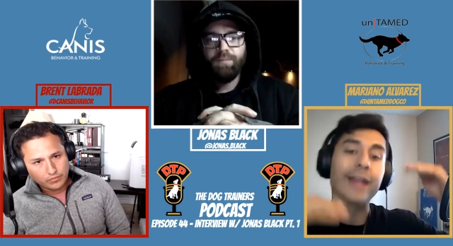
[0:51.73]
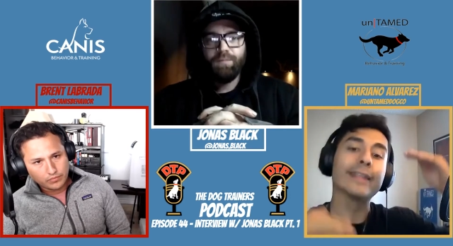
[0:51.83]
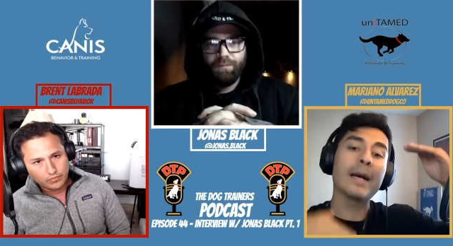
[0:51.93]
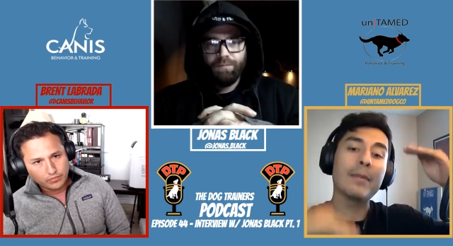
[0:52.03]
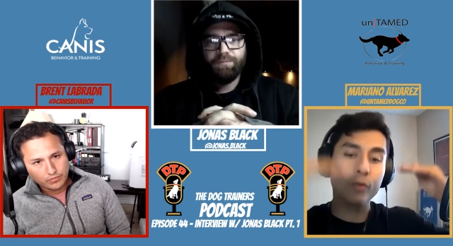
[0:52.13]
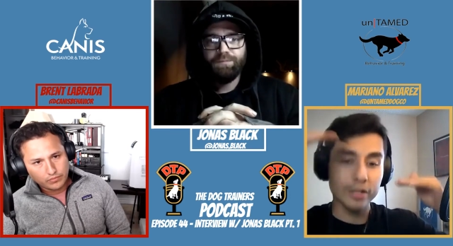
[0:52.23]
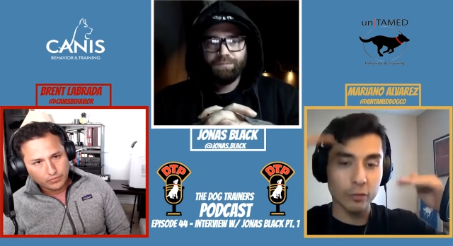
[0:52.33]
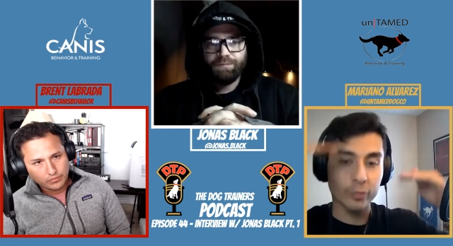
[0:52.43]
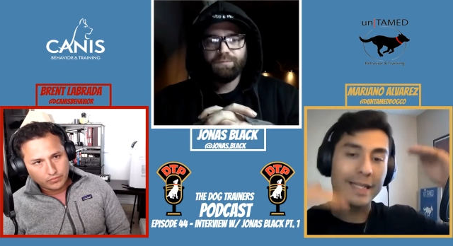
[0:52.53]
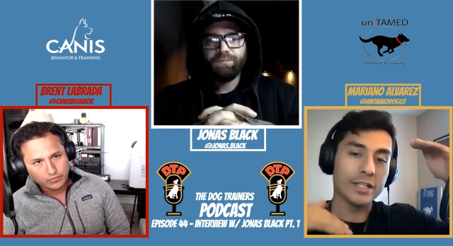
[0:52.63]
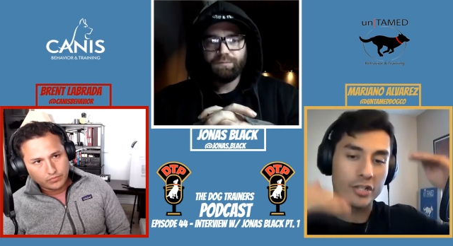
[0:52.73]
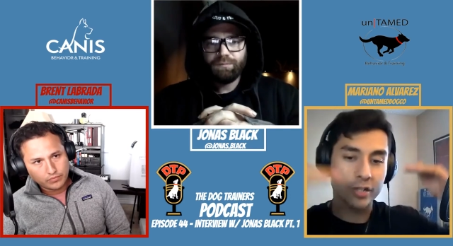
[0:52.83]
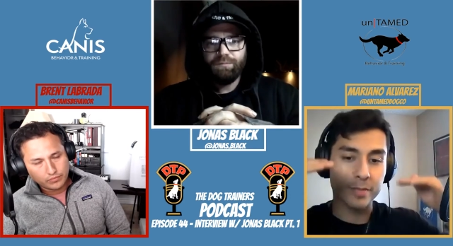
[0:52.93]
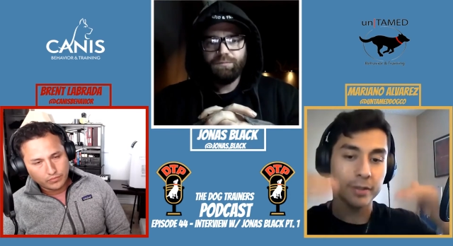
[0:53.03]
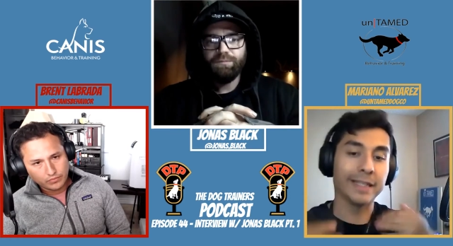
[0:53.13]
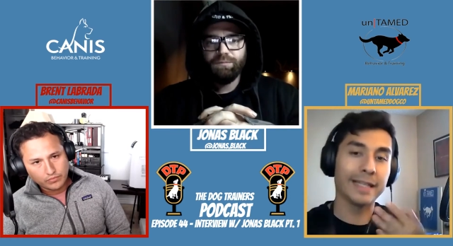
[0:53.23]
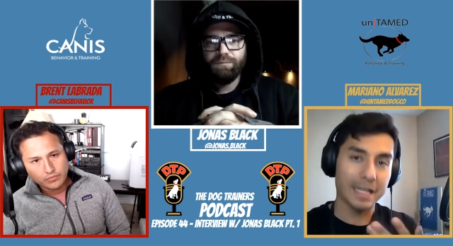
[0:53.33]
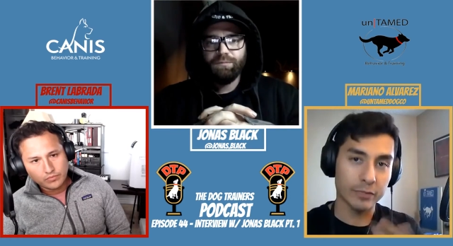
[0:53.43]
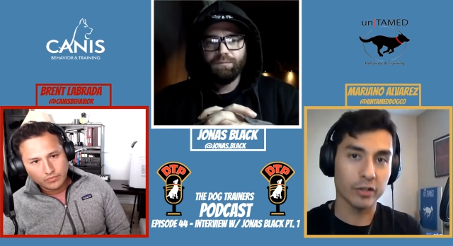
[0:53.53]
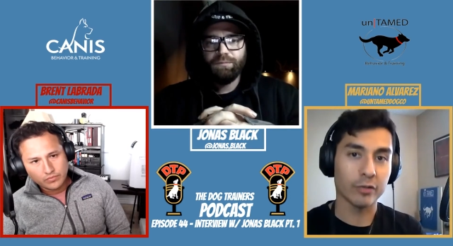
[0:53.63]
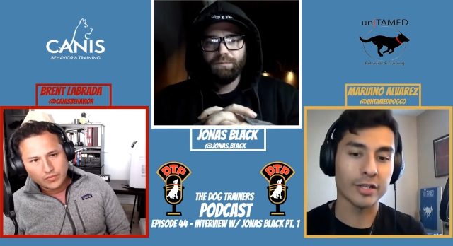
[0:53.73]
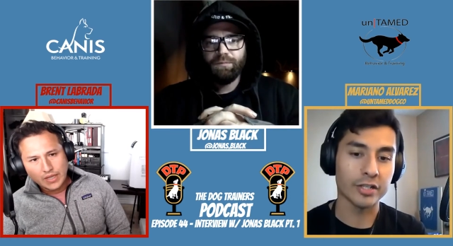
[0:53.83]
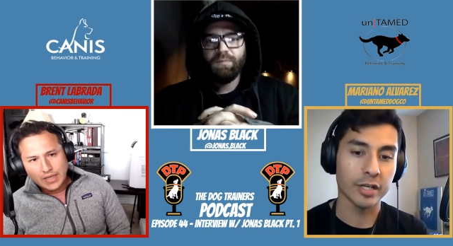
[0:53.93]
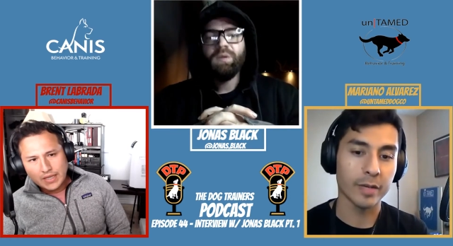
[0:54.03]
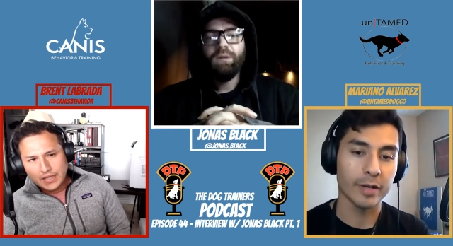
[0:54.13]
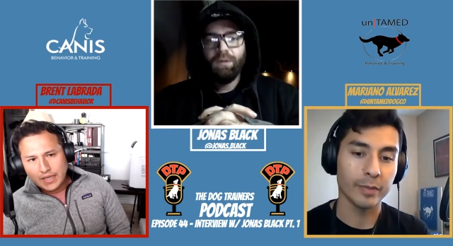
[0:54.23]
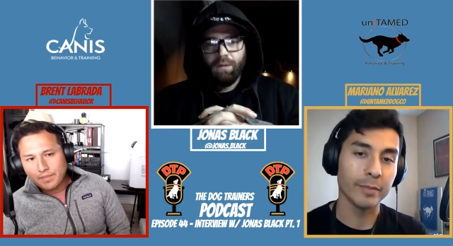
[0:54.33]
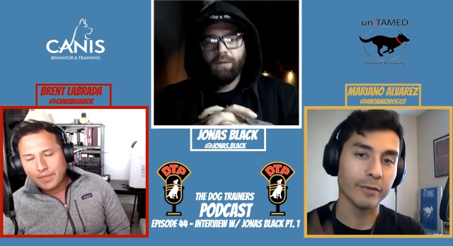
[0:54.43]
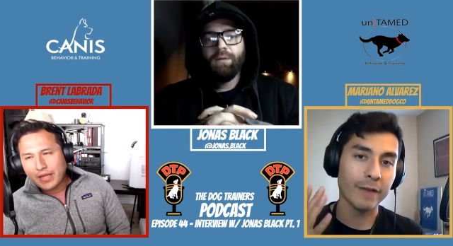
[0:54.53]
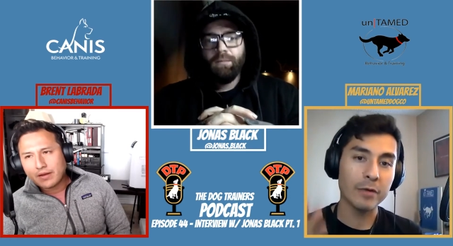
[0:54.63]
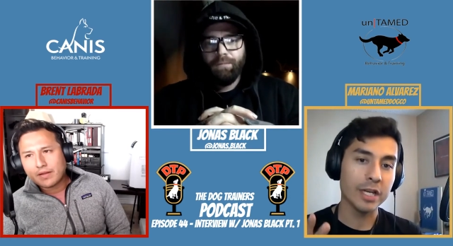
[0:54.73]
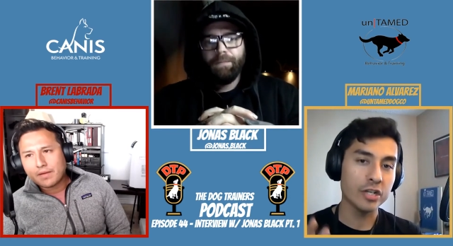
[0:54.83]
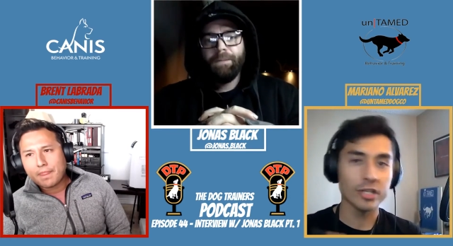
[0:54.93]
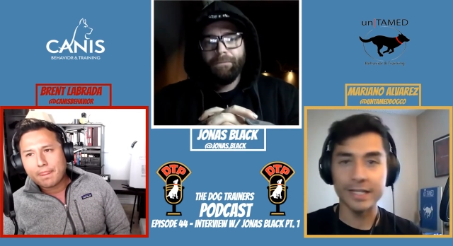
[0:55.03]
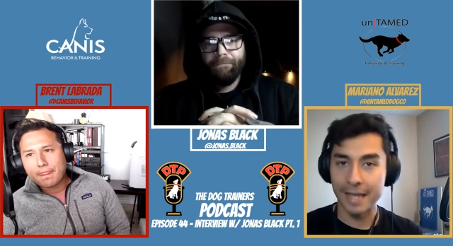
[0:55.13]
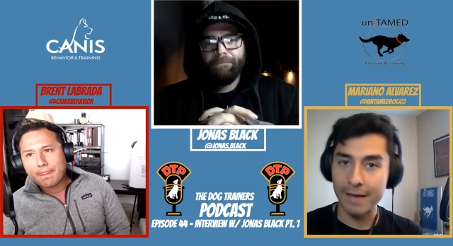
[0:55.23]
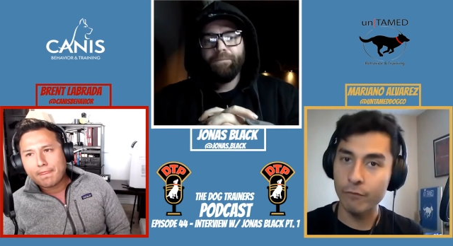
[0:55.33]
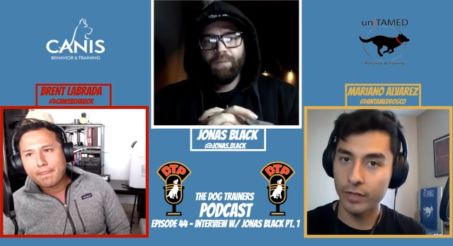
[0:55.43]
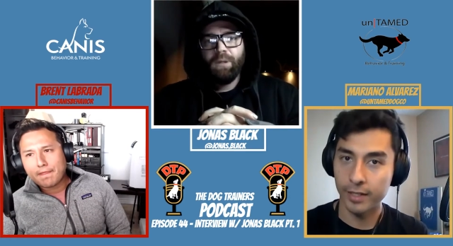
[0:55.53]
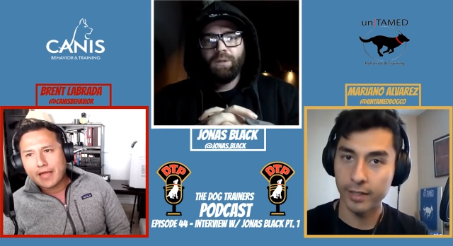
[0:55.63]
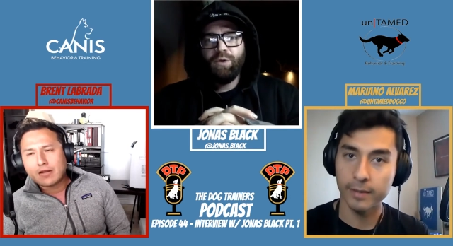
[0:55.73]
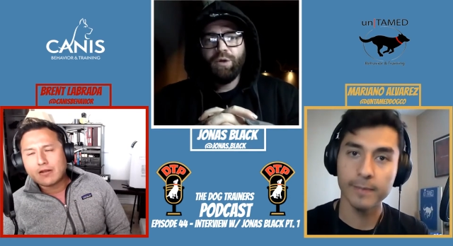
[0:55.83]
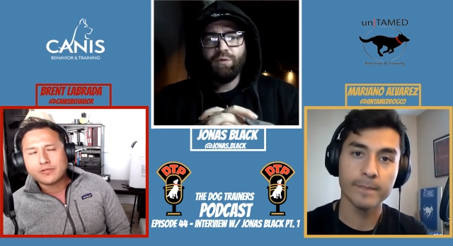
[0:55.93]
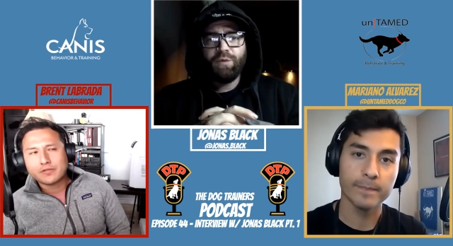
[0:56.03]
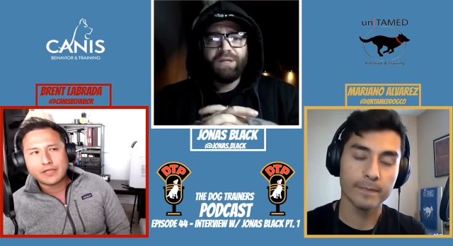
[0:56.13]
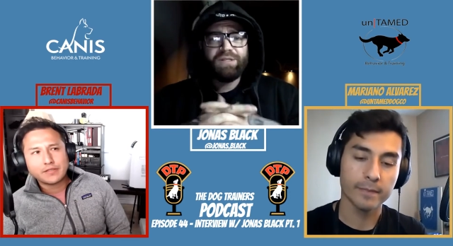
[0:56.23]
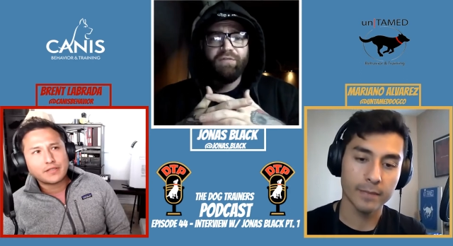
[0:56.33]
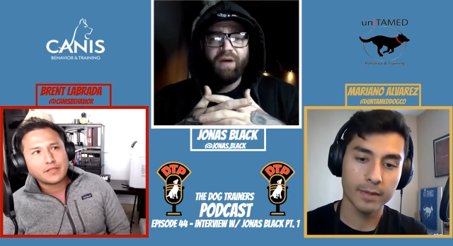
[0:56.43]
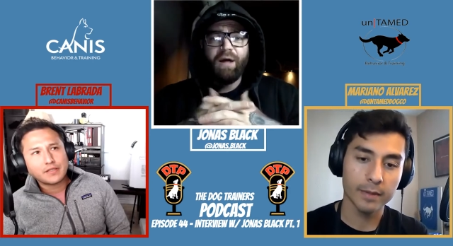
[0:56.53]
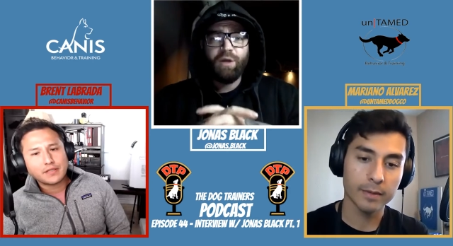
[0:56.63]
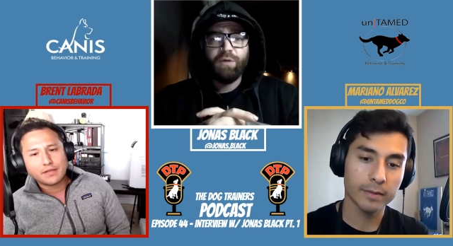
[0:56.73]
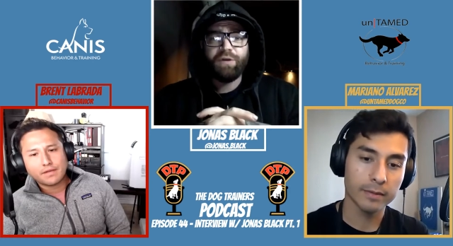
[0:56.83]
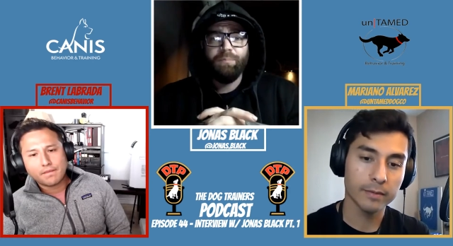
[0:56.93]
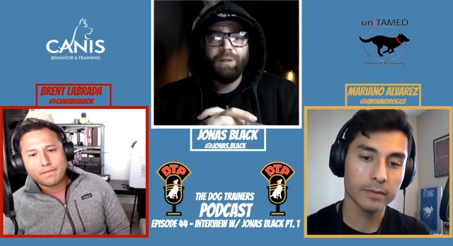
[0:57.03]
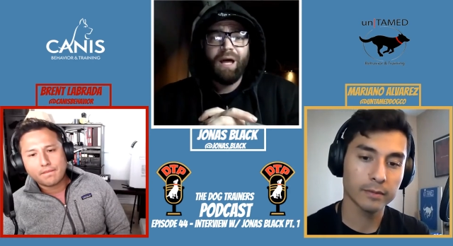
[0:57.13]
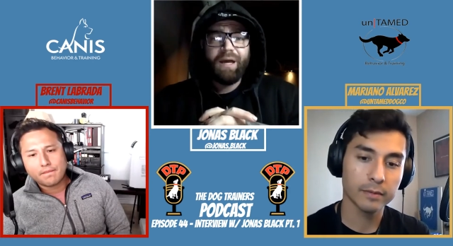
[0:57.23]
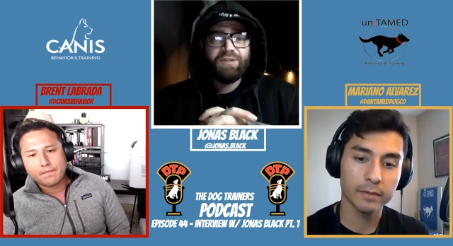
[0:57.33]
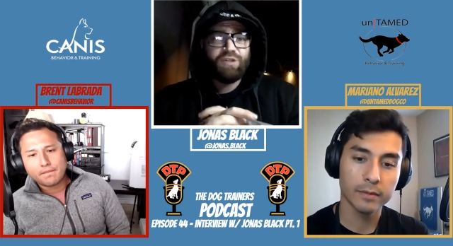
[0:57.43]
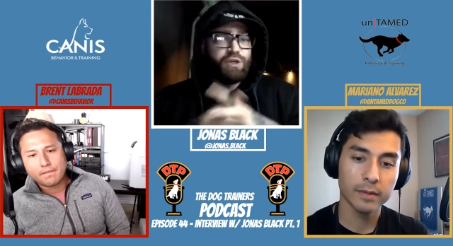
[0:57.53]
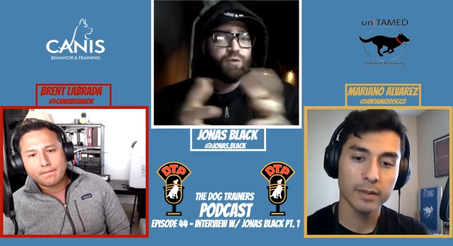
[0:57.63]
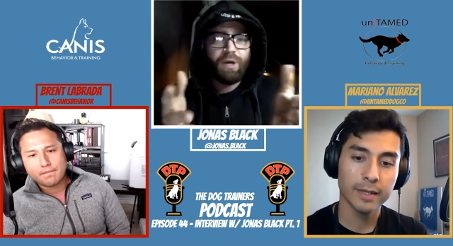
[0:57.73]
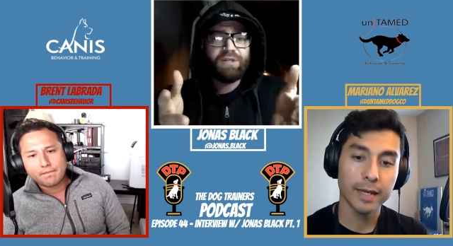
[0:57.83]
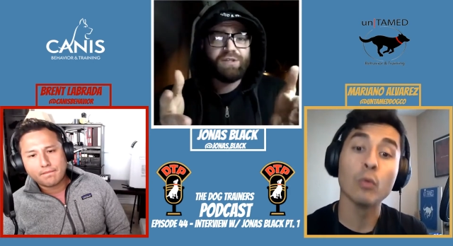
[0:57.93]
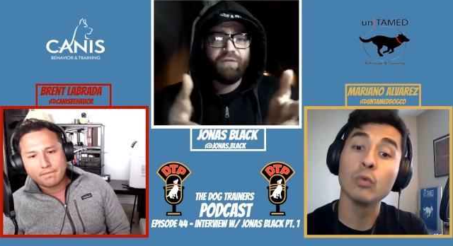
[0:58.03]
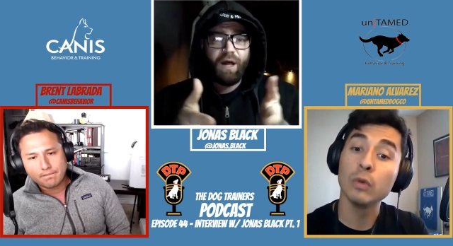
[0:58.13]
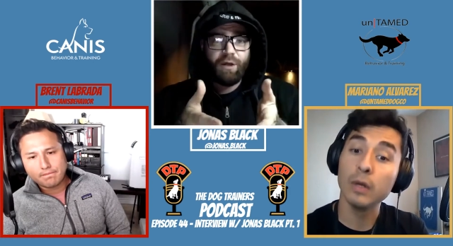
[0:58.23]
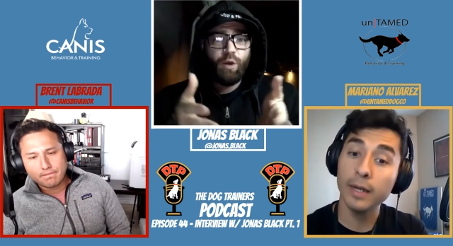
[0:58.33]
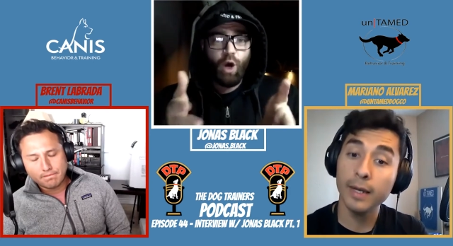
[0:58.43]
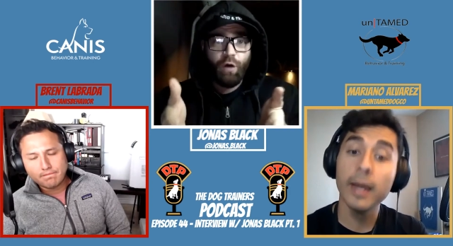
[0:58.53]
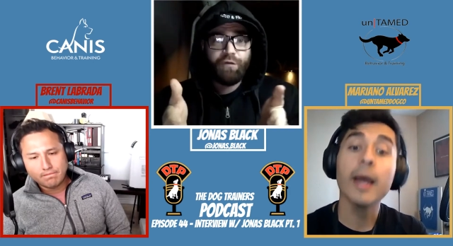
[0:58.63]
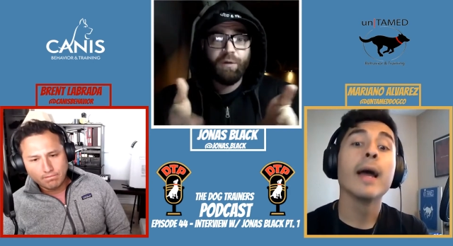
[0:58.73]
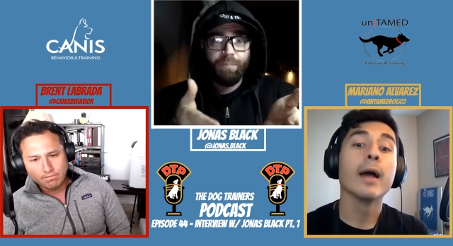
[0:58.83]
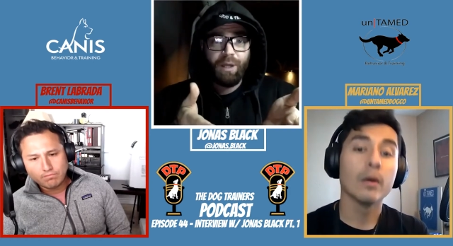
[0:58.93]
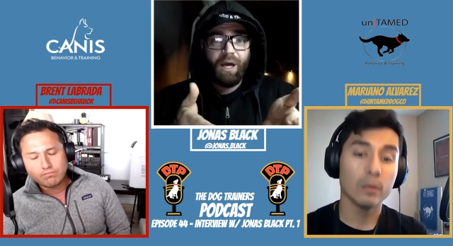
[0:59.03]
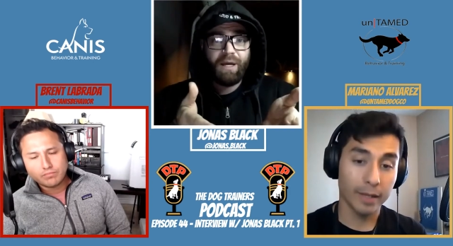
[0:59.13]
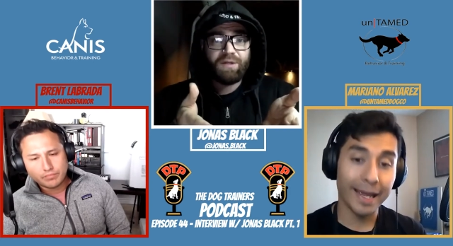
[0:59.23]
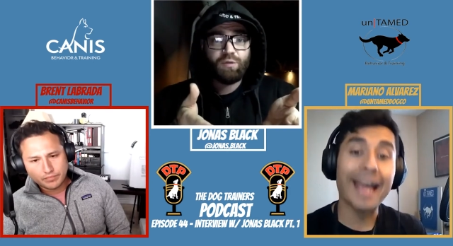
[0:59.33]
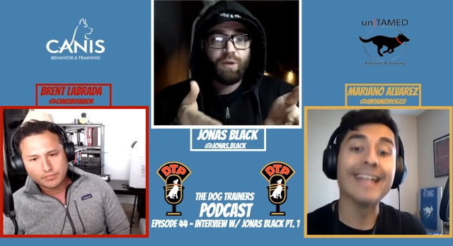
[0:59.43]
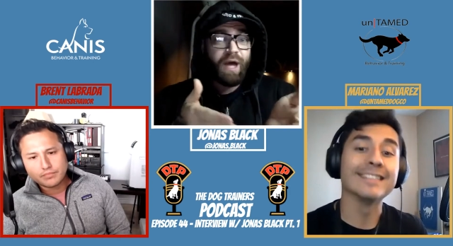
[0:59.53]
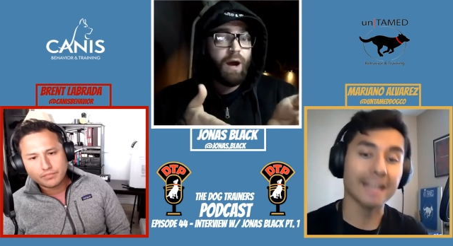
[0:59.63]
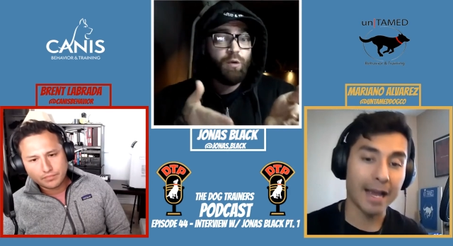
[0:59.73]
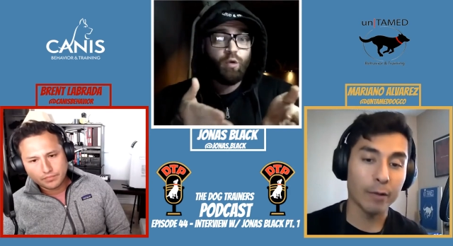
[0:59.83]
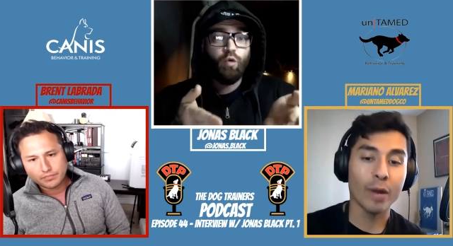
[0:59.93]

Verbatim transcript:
Speaker 1: At that point, your relationship building, that's when corrections come into play. Yeah, foundation and, is everything.
Speaker 2: And you also, there's the value of compliance. You can raise the value of mm-hmm. compliance. Exact